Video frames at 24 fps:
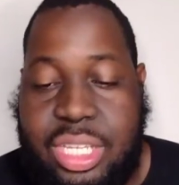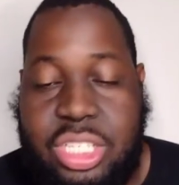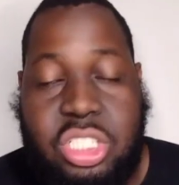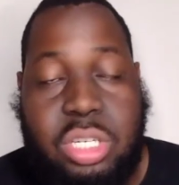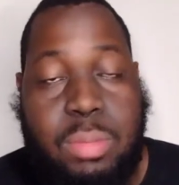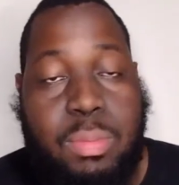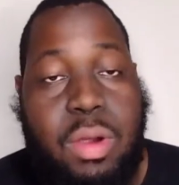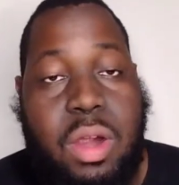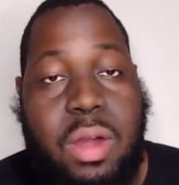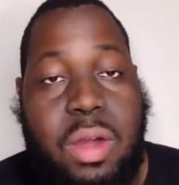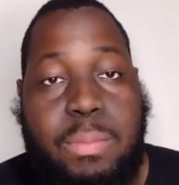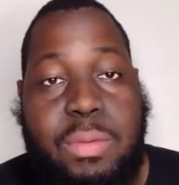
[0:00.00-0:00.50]

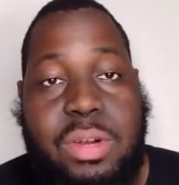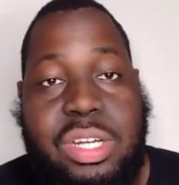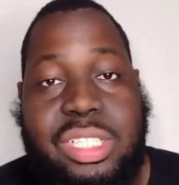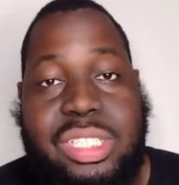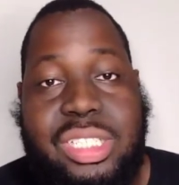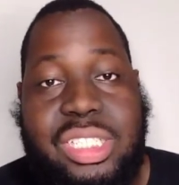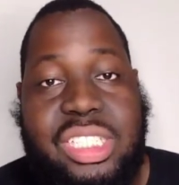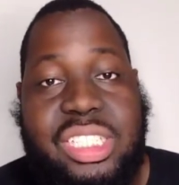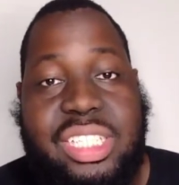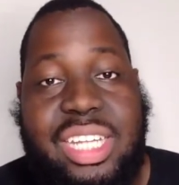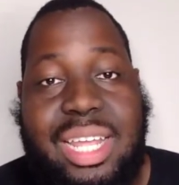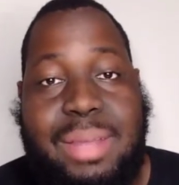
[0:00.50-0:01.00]
Shemar Bridges
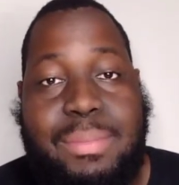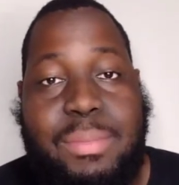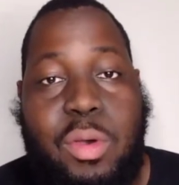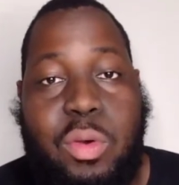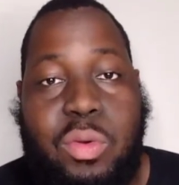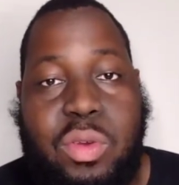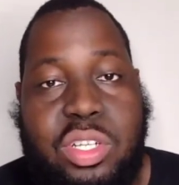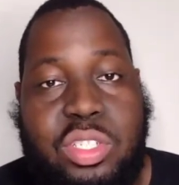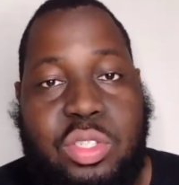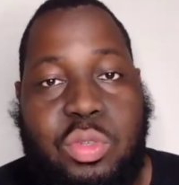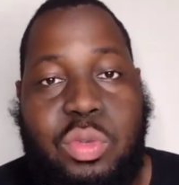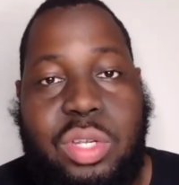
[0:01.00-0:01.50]
and Slade
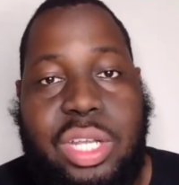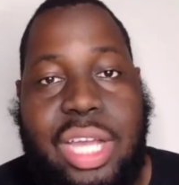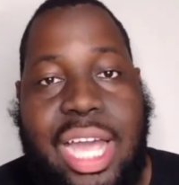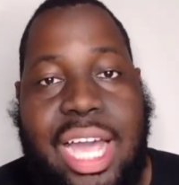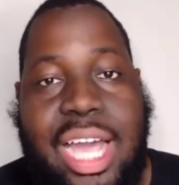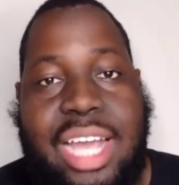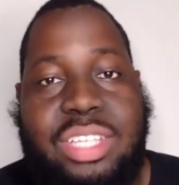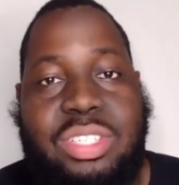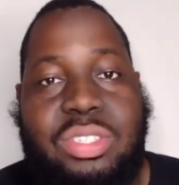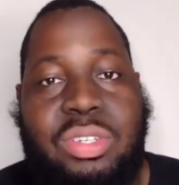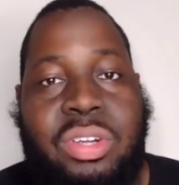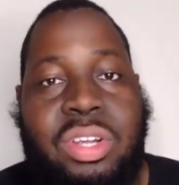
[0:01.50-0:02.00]
Bolden, two
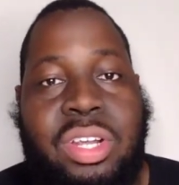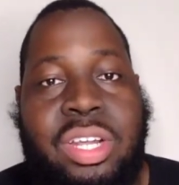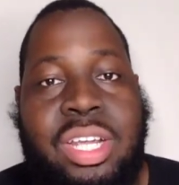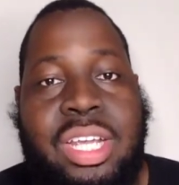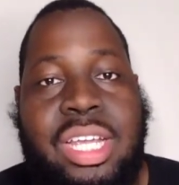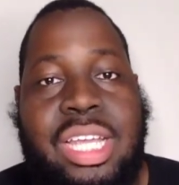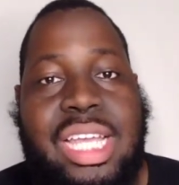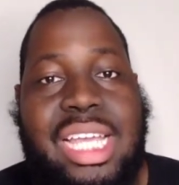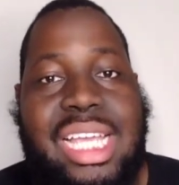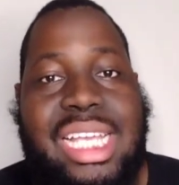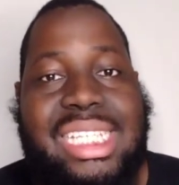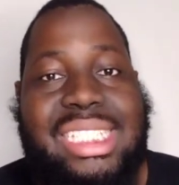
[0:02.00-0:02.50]
guys are
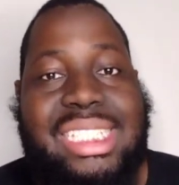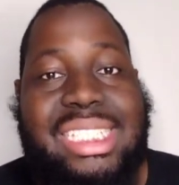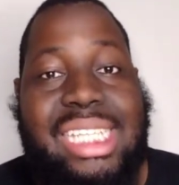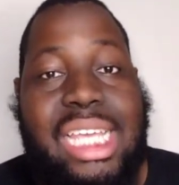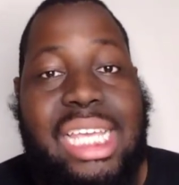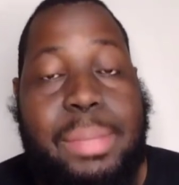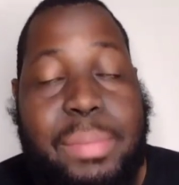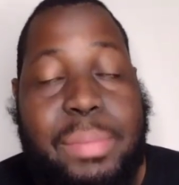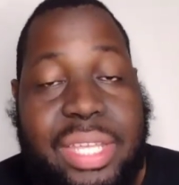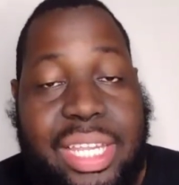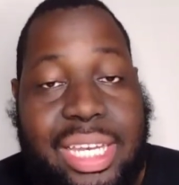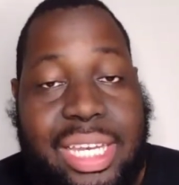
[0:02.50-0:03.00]

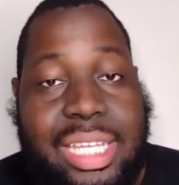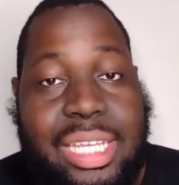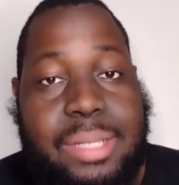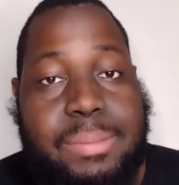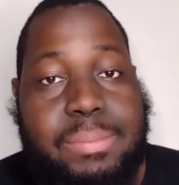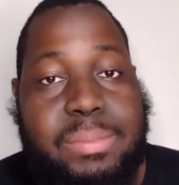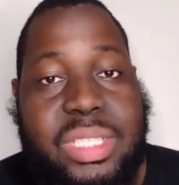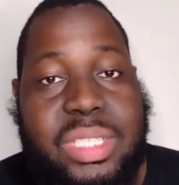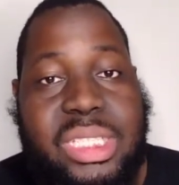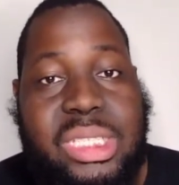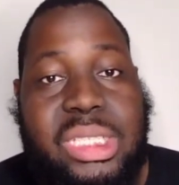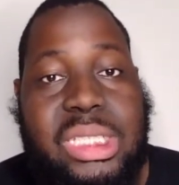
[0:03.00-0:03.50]

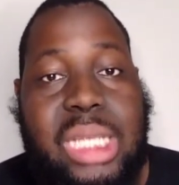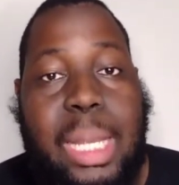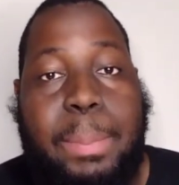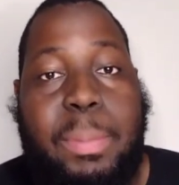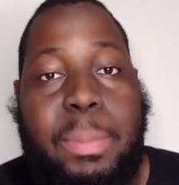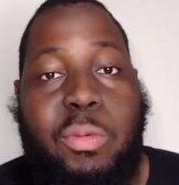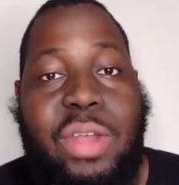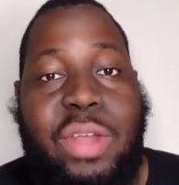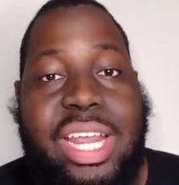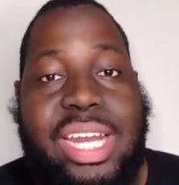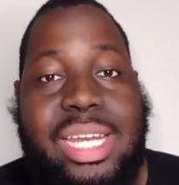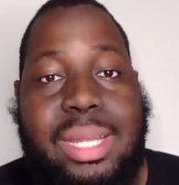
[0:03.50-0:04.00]
seemingly
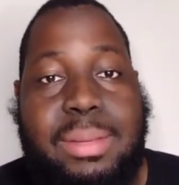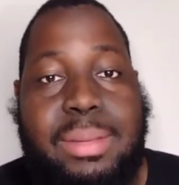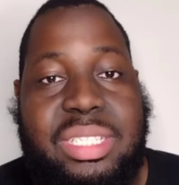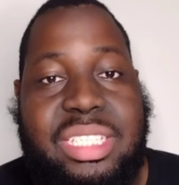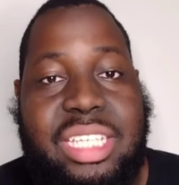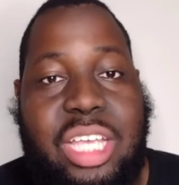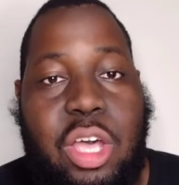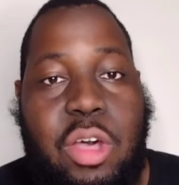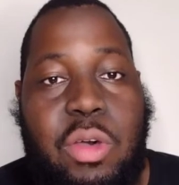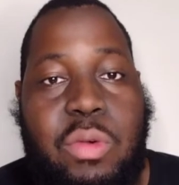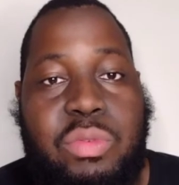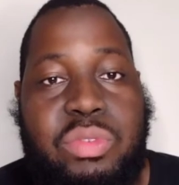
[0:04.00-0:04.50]
separating
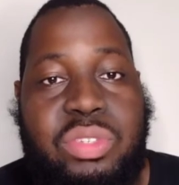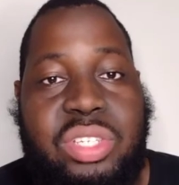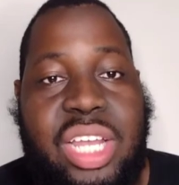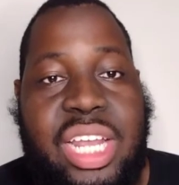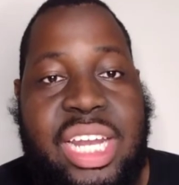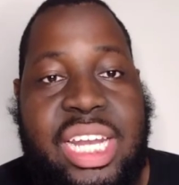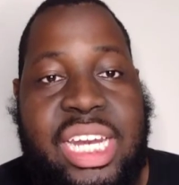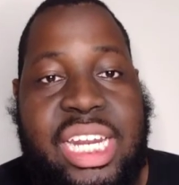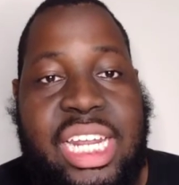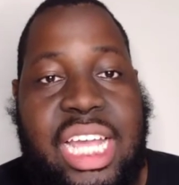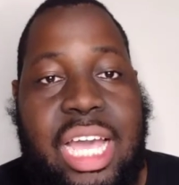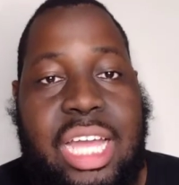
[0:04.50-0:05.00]
themselves
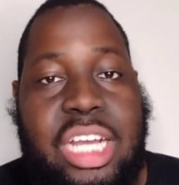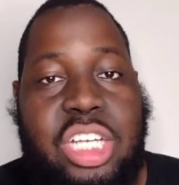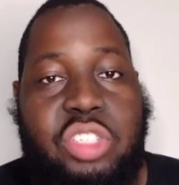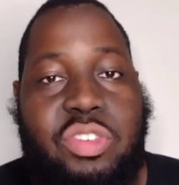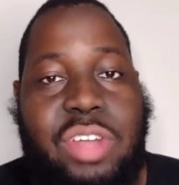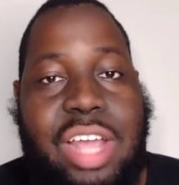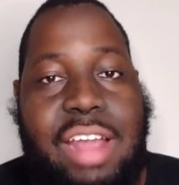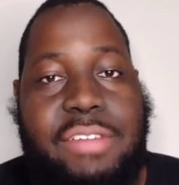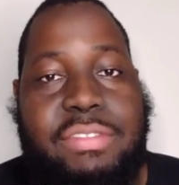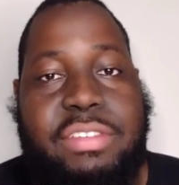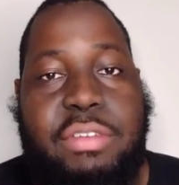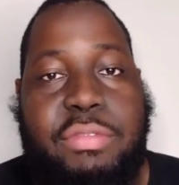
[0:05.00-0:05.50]
in the
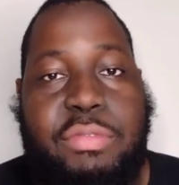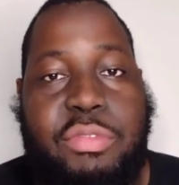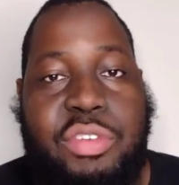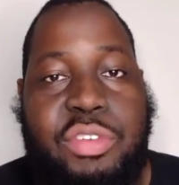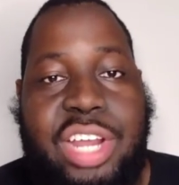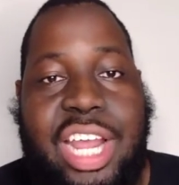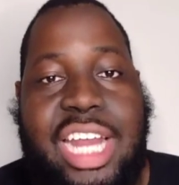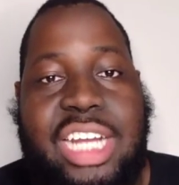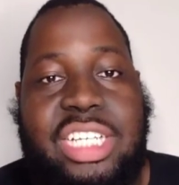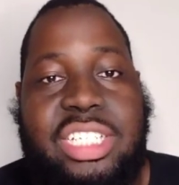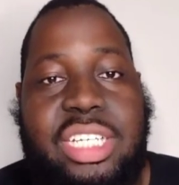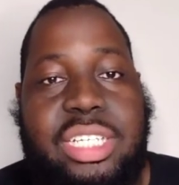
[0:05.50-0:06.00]
undrafted
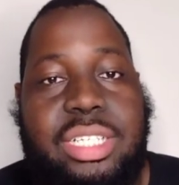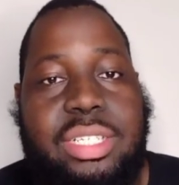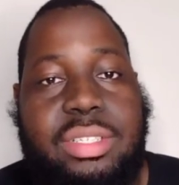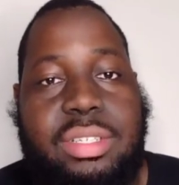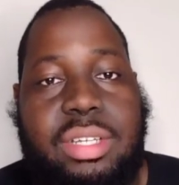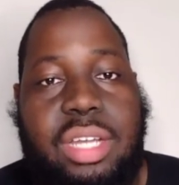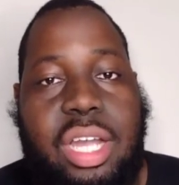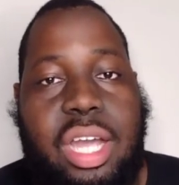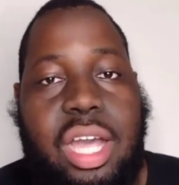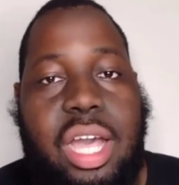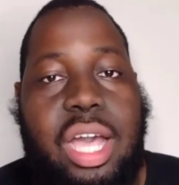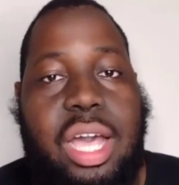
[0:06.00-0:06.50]
free agent
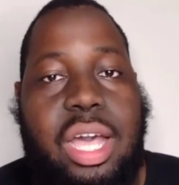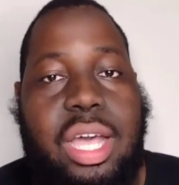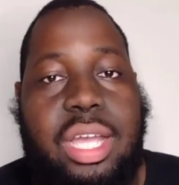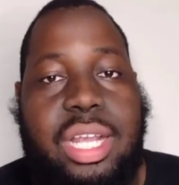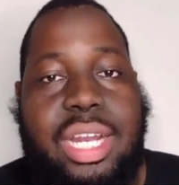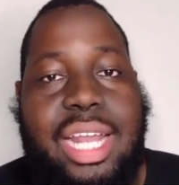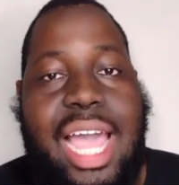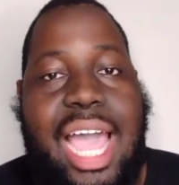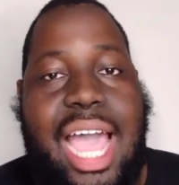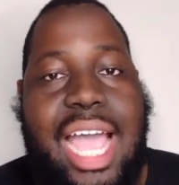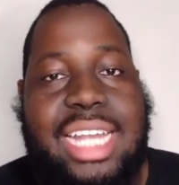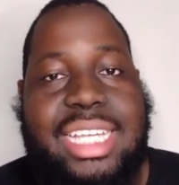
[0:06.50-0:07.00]
uh,
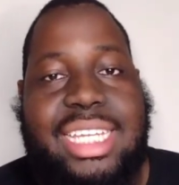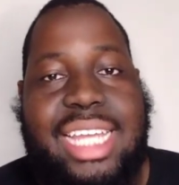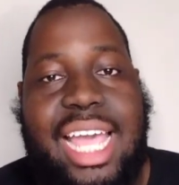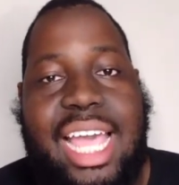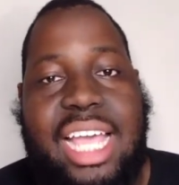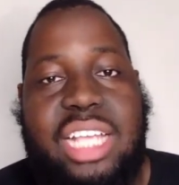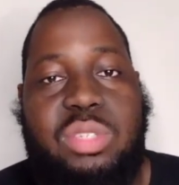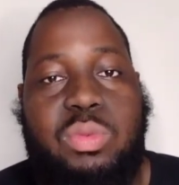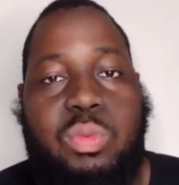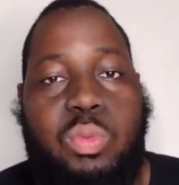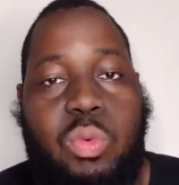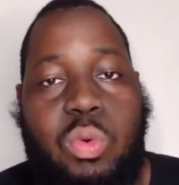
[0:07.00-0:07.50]

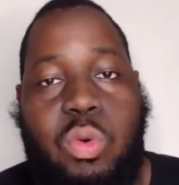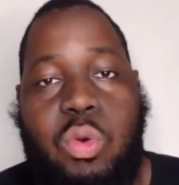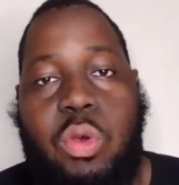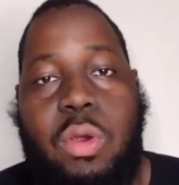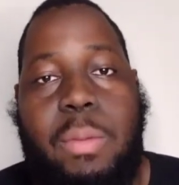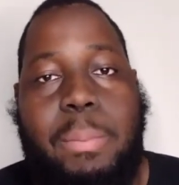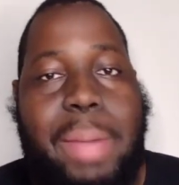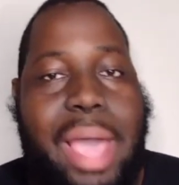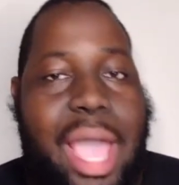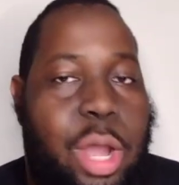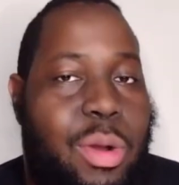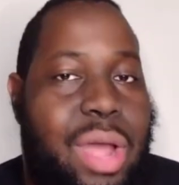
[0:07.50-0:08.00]
contest, war,
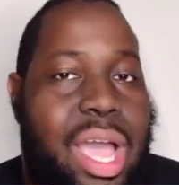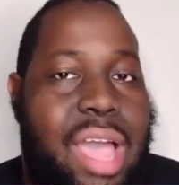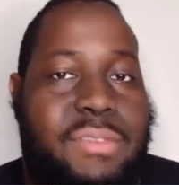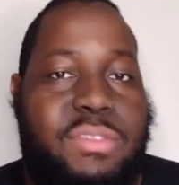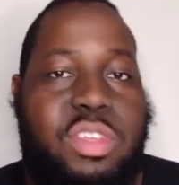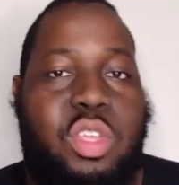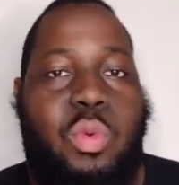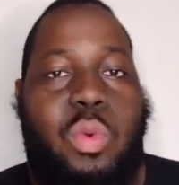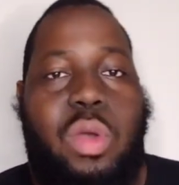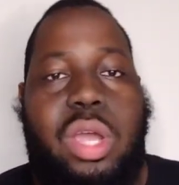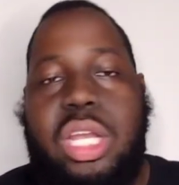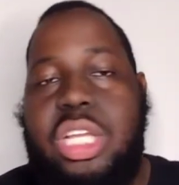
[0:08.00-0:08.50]
battle,
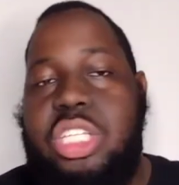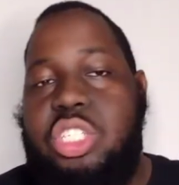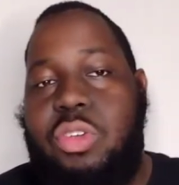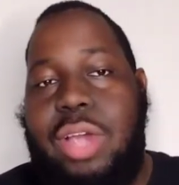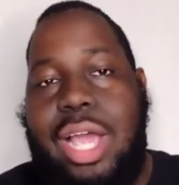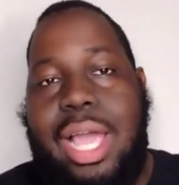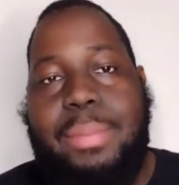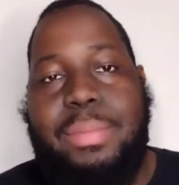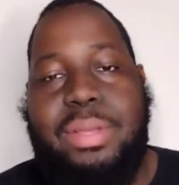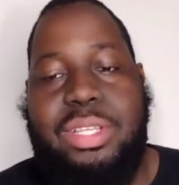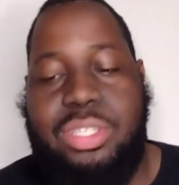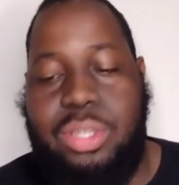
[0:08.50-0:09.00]
however you want to
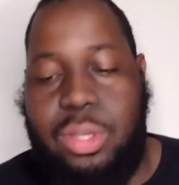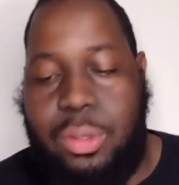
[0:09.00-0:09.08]
describe it.